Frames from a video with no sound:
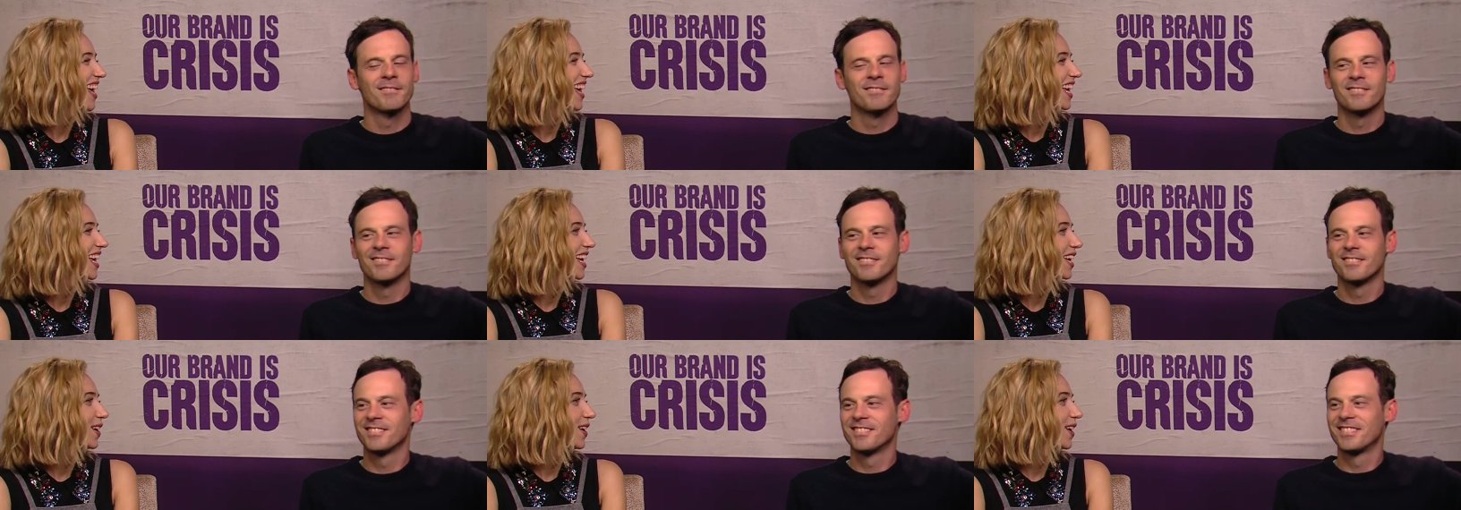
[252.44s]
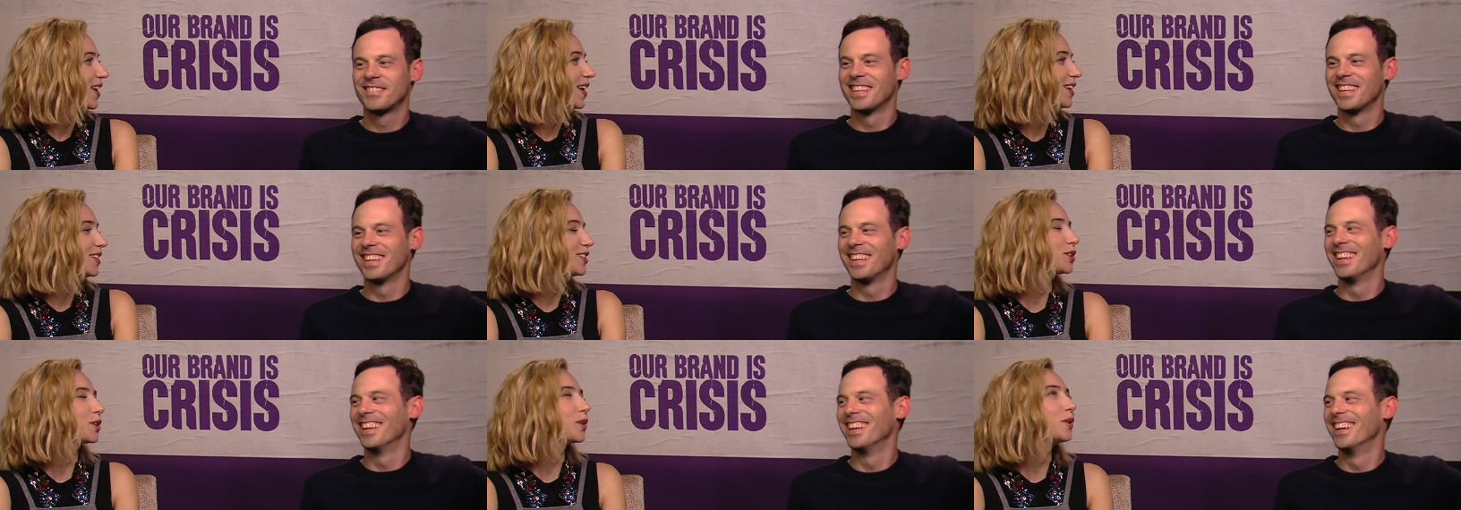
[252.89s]
Speaker 1: it's a
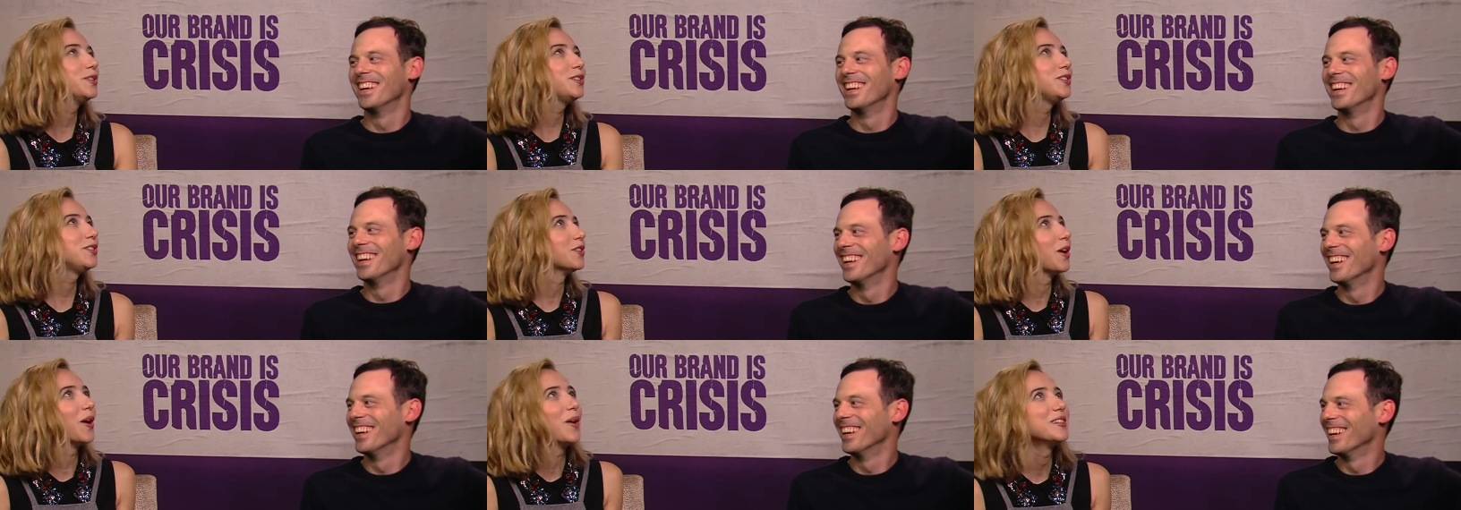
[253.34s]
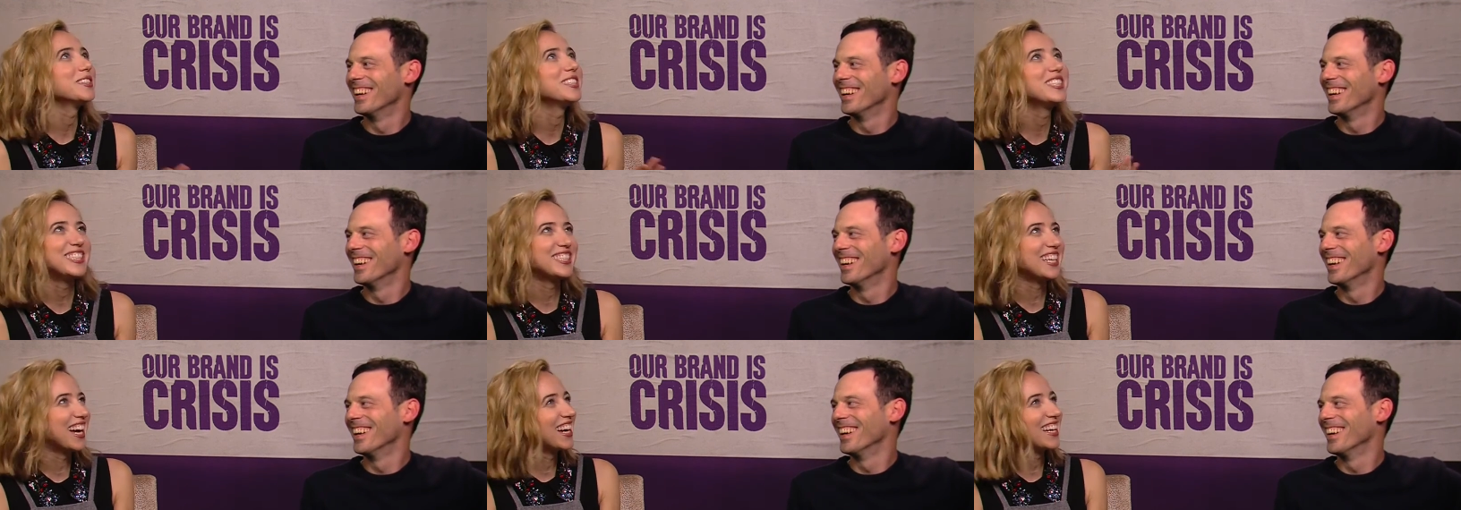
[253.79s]
joke. Scoot's so it's
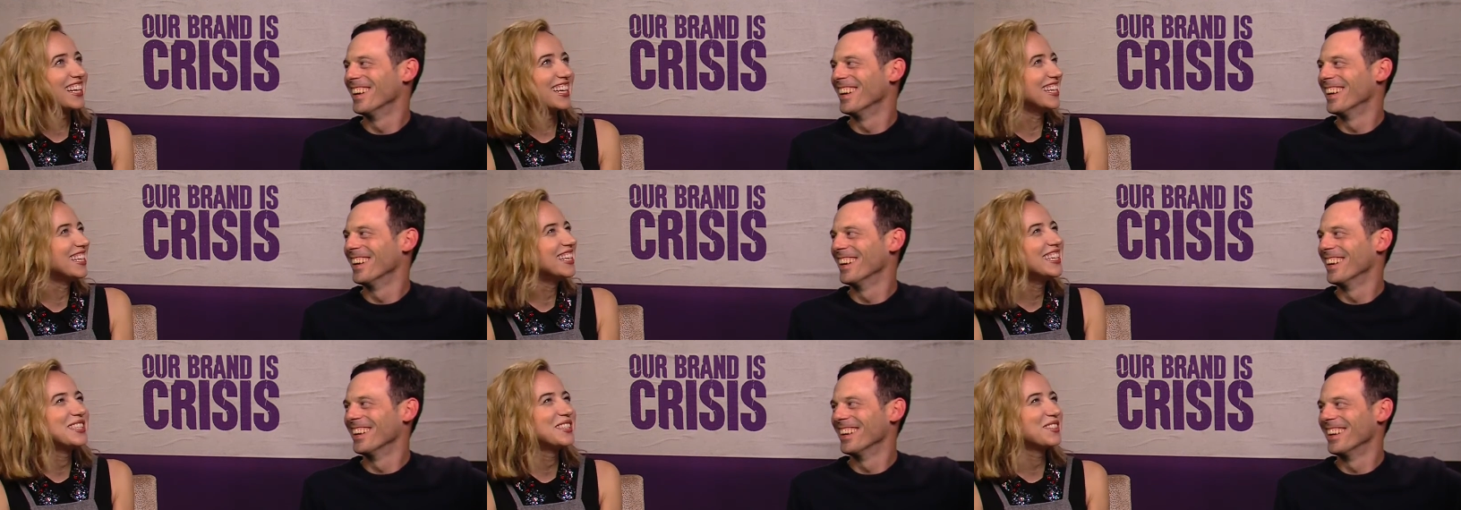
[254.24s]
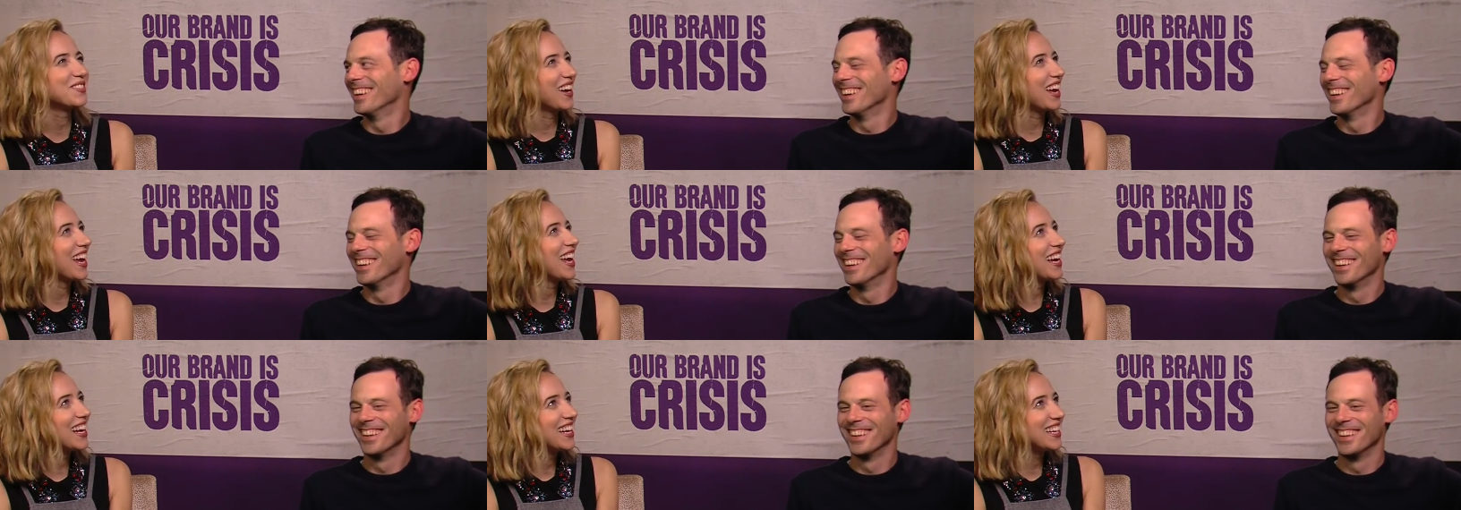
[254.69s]
stuck in his
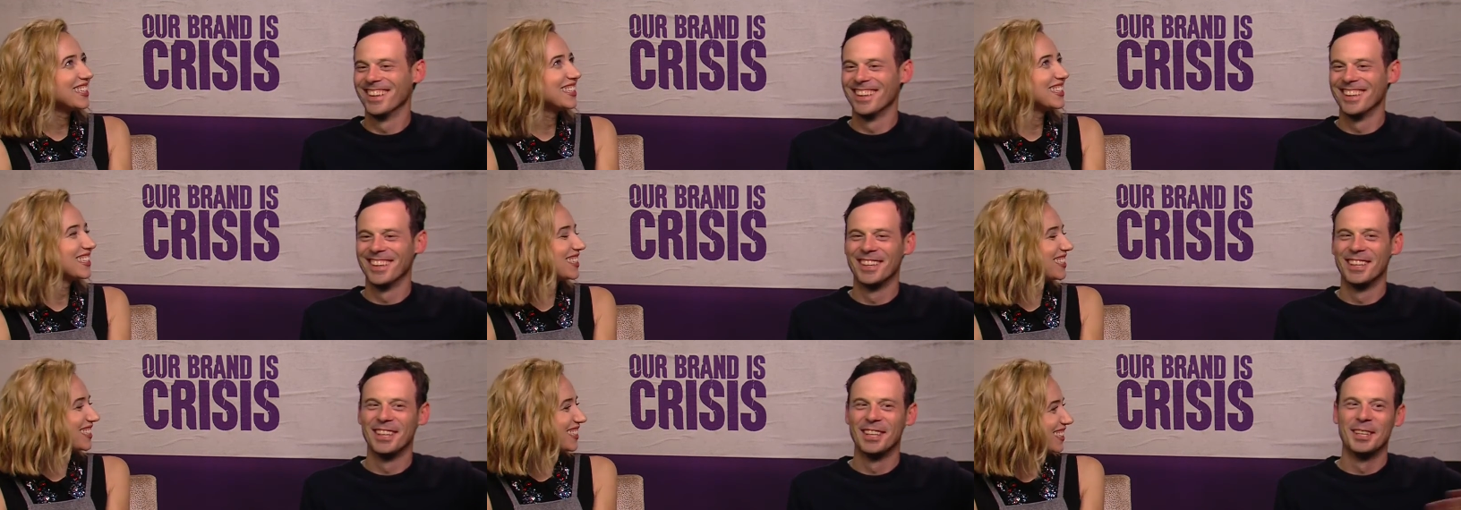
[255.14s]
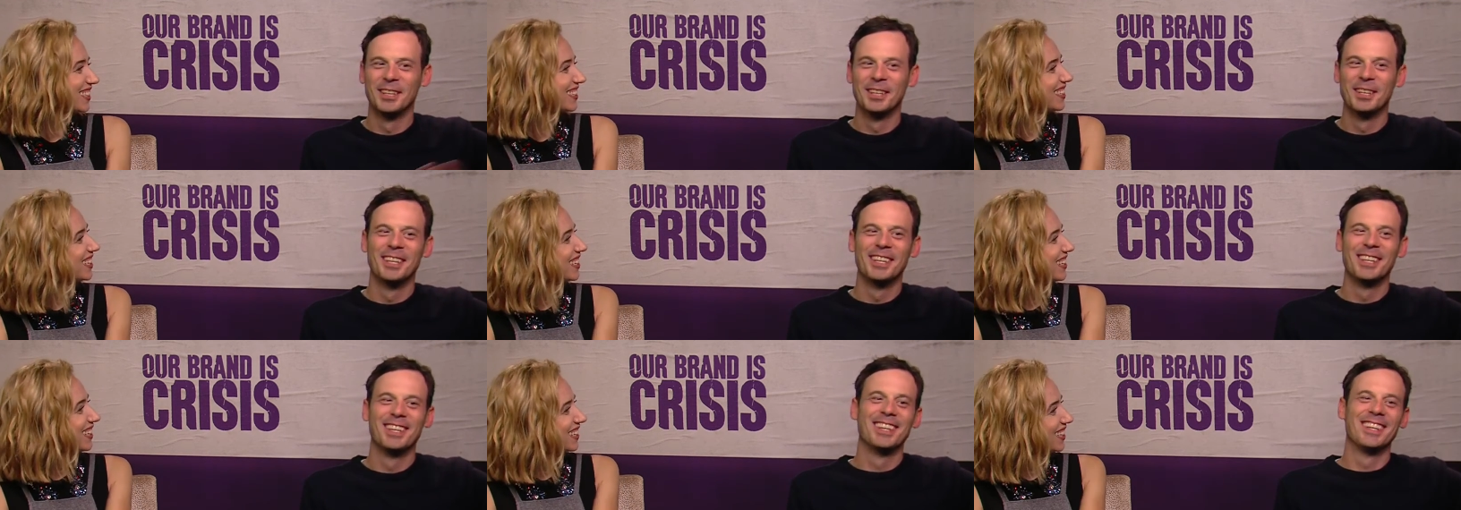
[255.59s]
ways. Are you stuck?
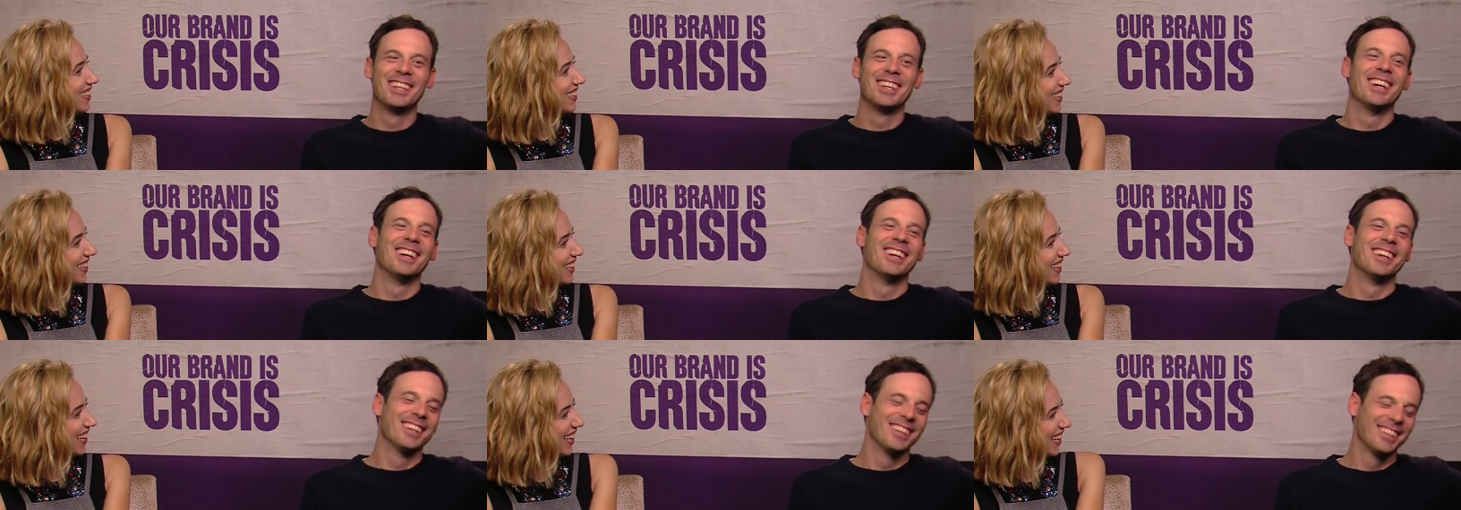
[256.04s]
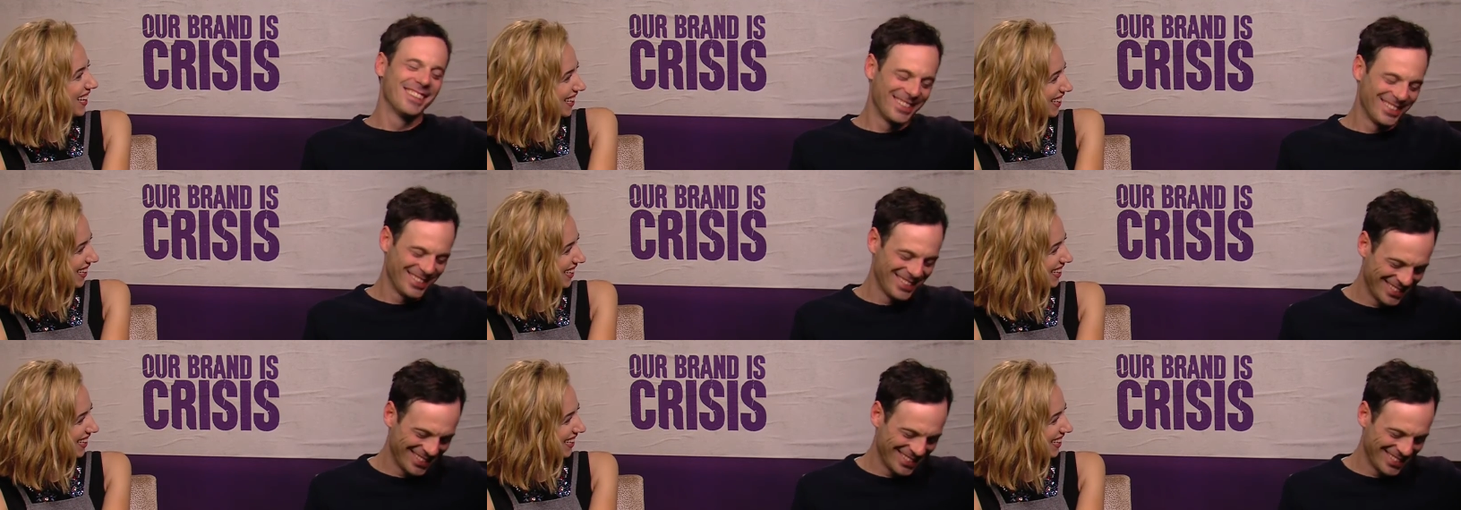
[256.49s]
Are you like like the